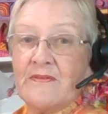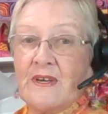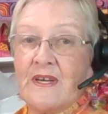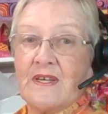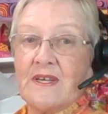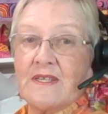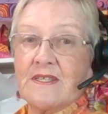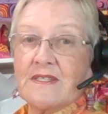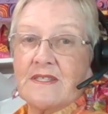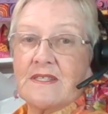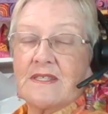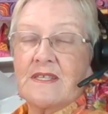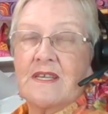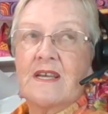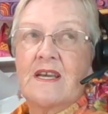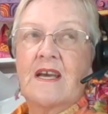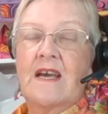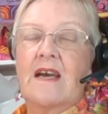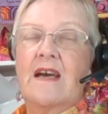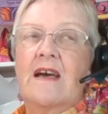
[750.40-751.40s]
first,
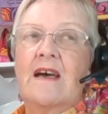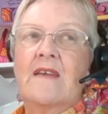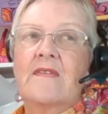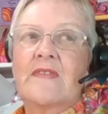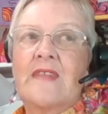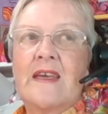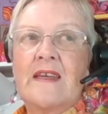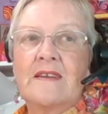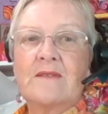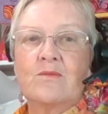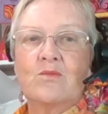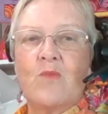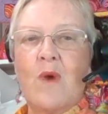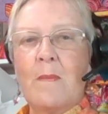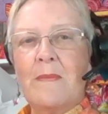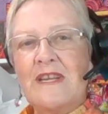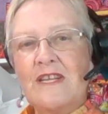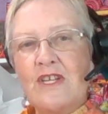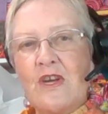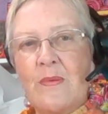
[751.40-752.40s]
and then when
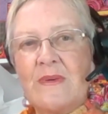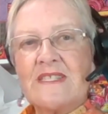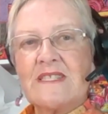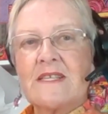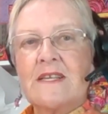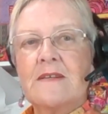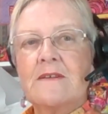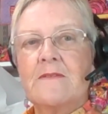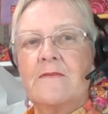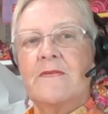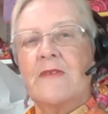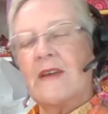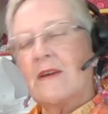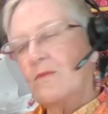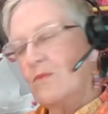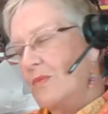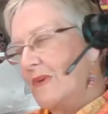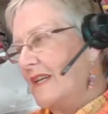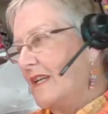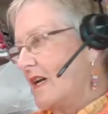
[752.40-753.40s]
we know it's going to fit,
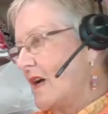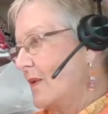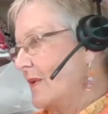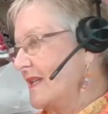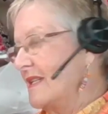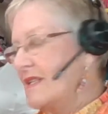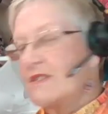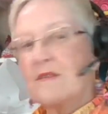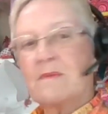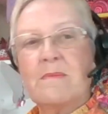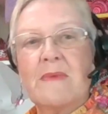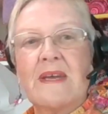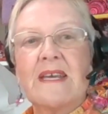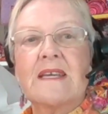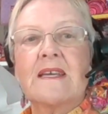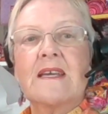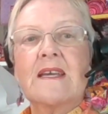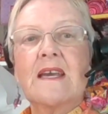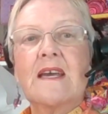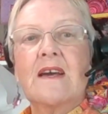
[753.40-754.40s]
we go into
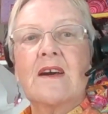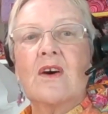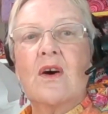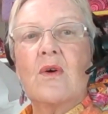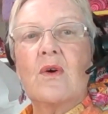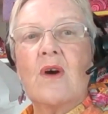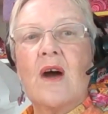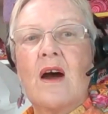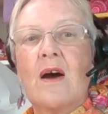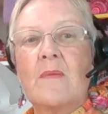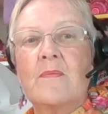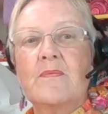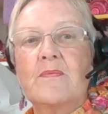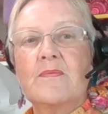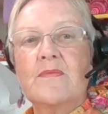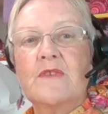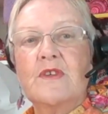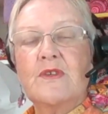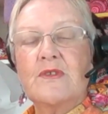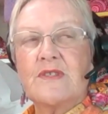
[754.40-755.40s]
making it
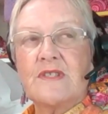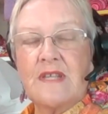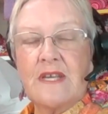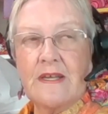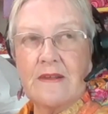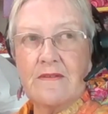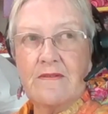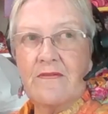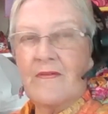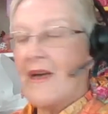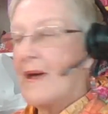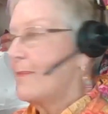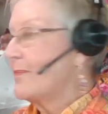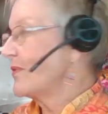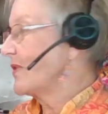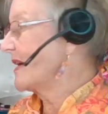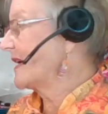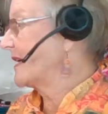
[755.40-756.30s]
using fabric.